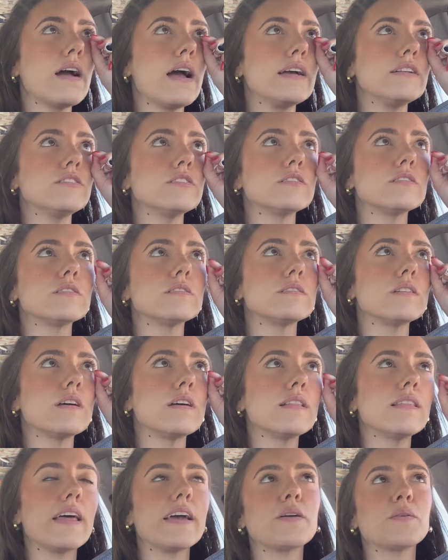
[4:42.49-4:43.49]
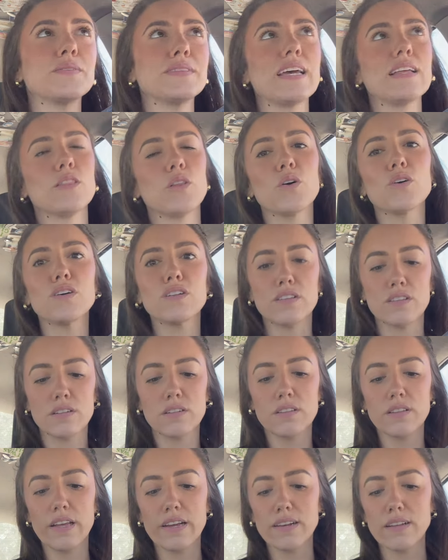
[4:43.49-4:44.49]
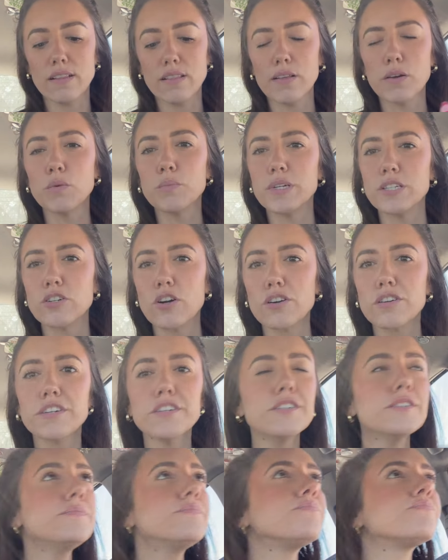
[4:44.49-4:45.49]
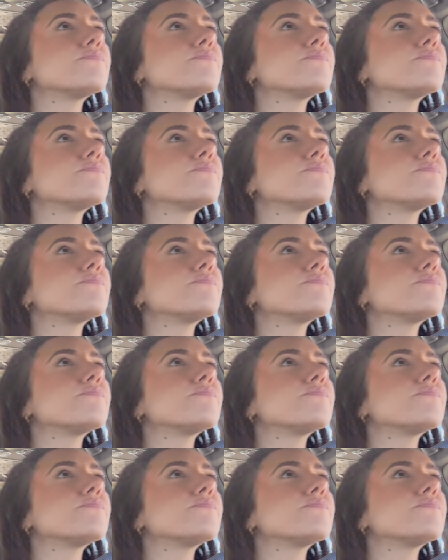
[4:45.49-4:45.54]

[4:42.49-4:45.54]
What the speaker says: I just like when they look like a little bit darker.